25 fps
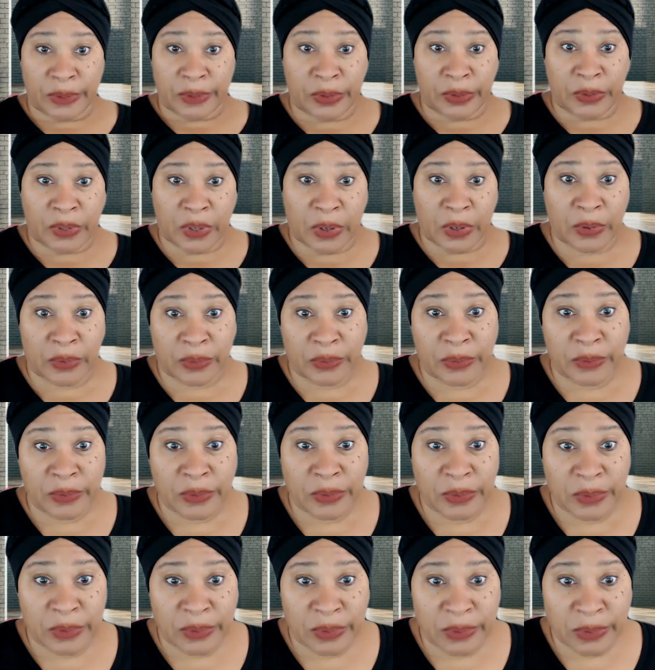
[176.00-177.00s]
You know,
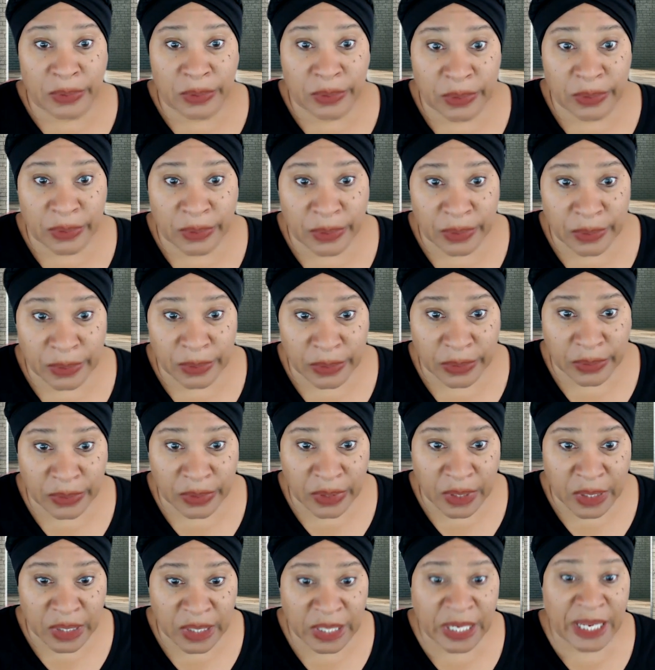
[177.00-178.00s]

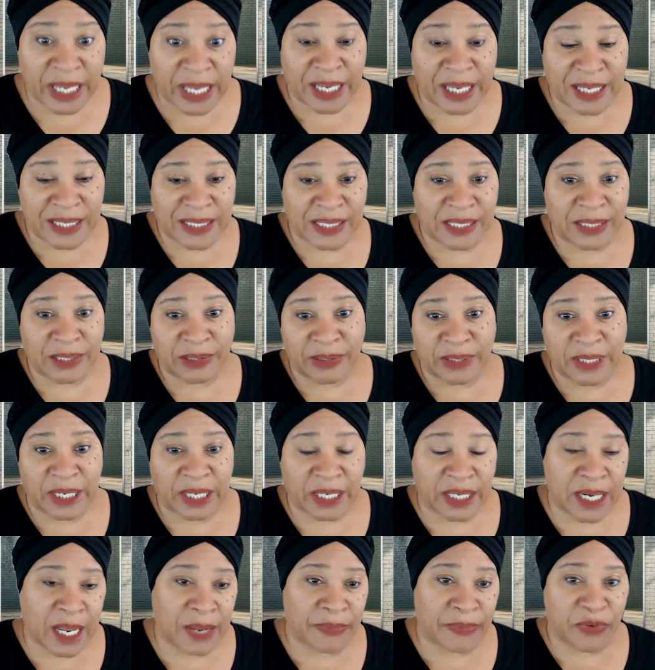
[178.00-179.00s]
Nick is a little
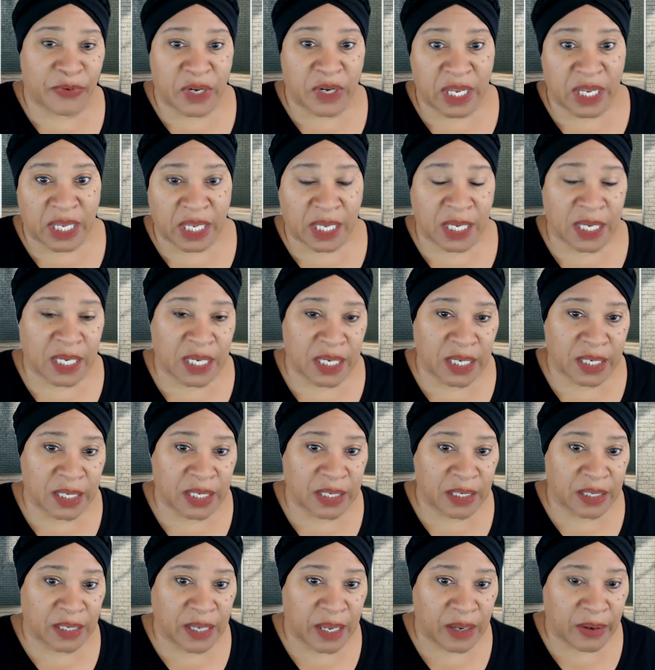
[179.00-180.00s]
nickname for Nikki.
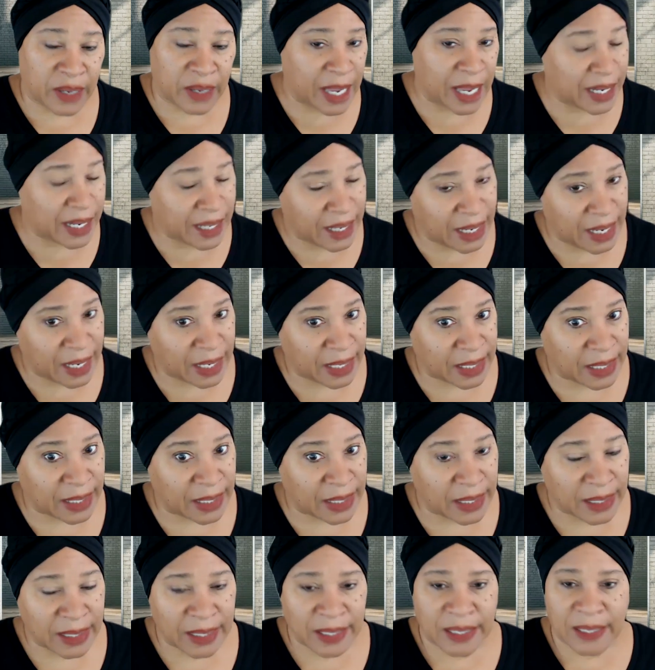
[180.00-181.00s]
Okay, Nick
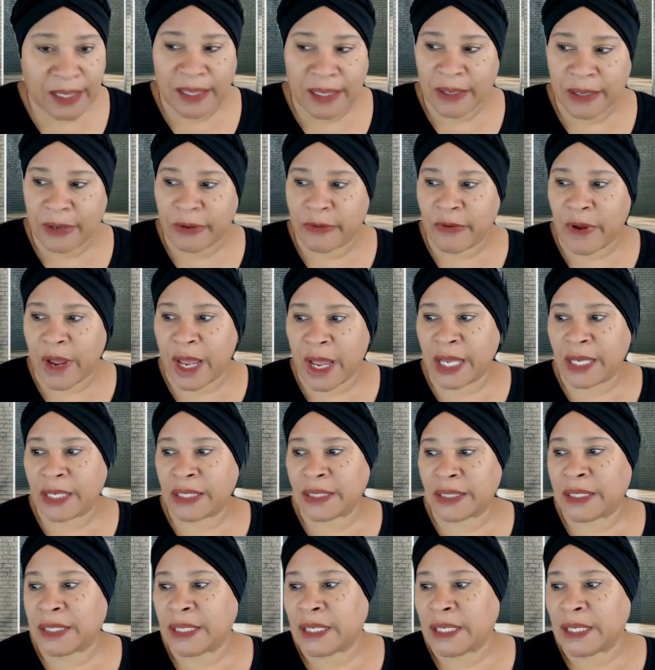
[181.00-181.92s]
right?